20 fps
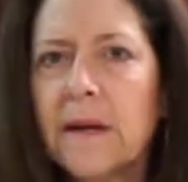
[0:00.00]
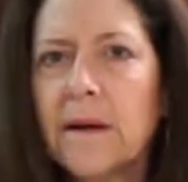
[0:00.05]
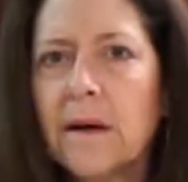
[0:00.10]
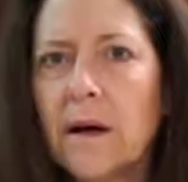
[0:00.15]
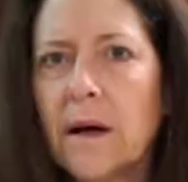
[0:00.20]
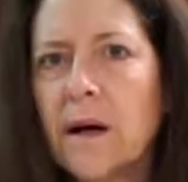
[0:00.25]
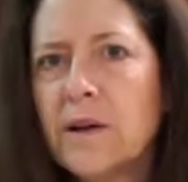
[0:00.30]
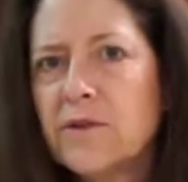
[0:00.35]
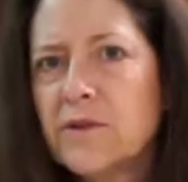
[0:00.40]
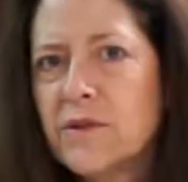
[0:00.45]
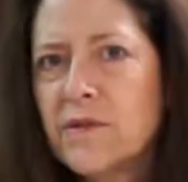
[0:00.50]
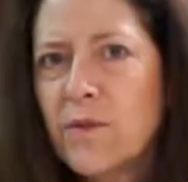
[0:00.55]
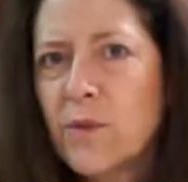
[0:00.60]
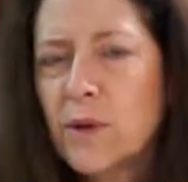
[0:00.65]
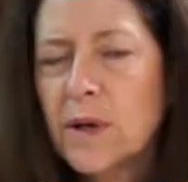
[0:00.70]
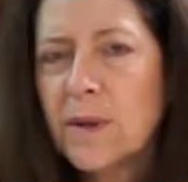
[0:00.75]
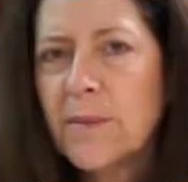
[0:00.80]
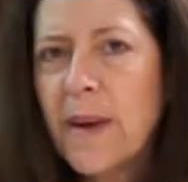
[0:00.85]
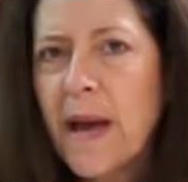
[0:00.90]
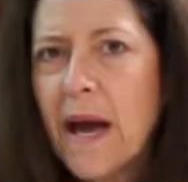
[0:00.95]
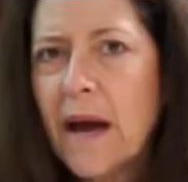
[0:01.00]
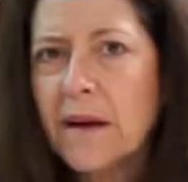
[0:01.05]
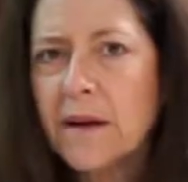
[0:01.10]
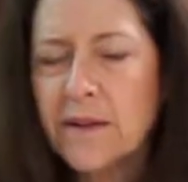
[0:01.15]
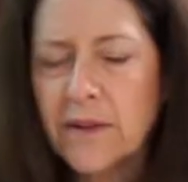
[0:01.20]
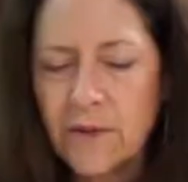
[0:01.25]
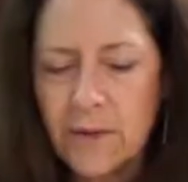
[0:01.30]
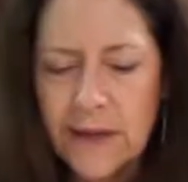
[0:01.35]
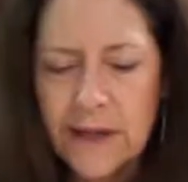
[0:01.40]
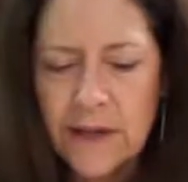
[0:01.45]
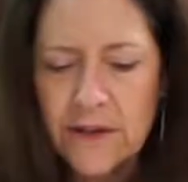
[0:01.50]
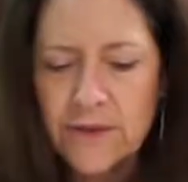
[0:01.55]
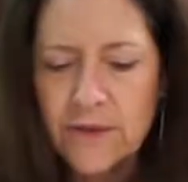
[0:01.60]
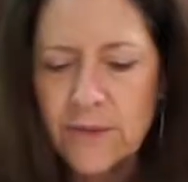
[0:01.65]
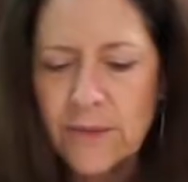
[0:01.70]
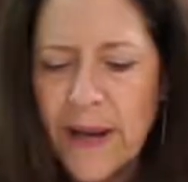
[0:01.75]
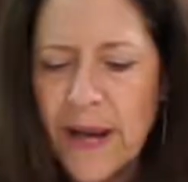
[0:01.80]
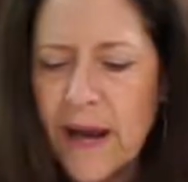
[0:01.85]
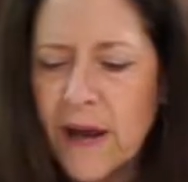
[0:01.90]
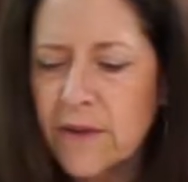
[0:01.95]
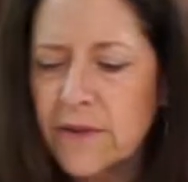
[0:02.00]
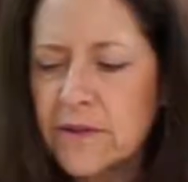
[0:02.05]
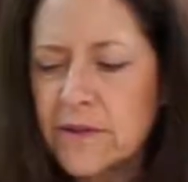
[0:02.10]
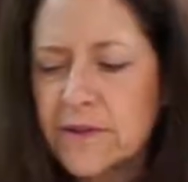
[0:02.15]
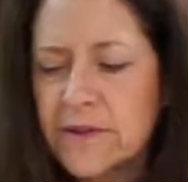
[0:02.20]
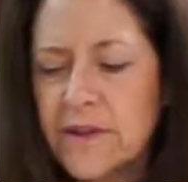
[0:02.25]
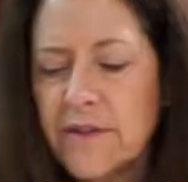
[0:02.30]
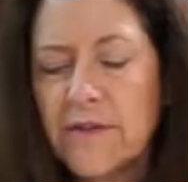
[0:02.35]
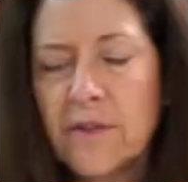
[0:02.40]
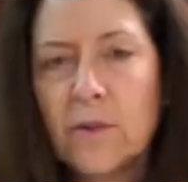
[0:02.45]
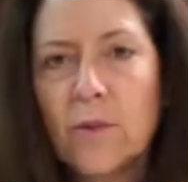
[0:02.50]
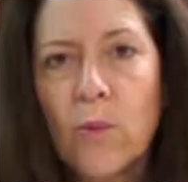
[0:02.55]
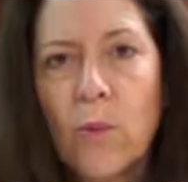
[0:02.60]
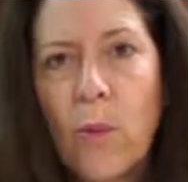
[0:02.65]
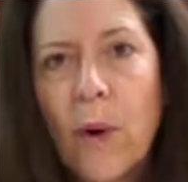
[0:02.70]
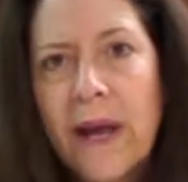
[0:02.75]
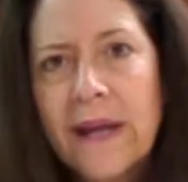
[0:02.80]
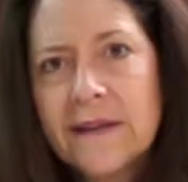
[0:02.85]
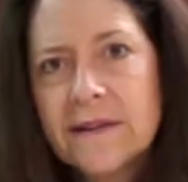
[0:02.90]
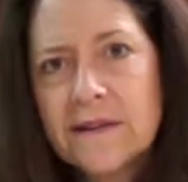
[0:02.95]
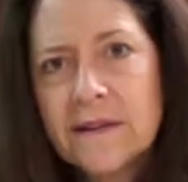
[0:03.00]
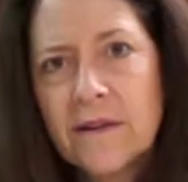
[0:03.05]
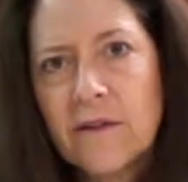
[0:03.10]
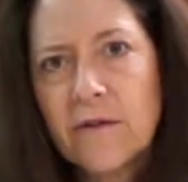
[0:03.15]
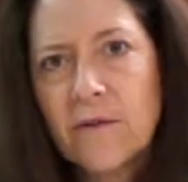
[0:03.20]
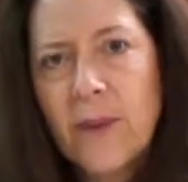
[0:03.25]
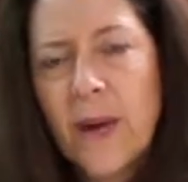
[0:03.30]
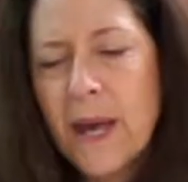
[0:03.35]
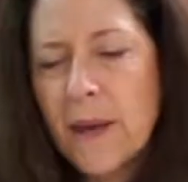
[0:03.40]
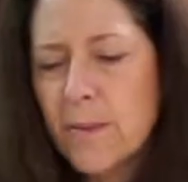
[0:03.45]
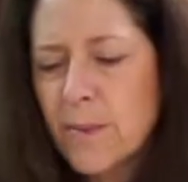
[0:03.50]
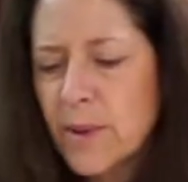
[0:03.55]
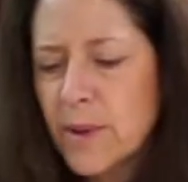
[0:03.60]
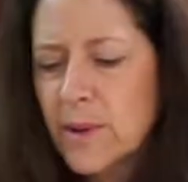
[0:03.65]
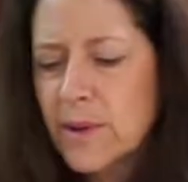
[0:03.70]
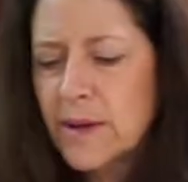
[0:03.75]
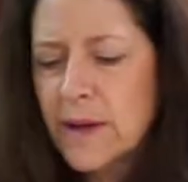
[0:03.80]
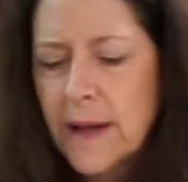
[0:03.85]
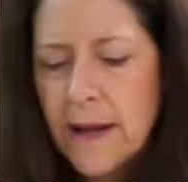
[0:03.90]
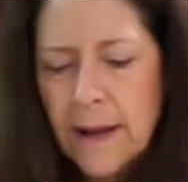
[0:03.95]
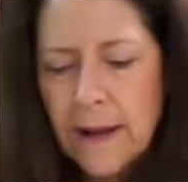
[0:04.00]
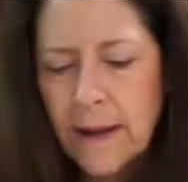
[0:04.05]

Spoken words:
140 pound and 300 pound. There are different weights of paper.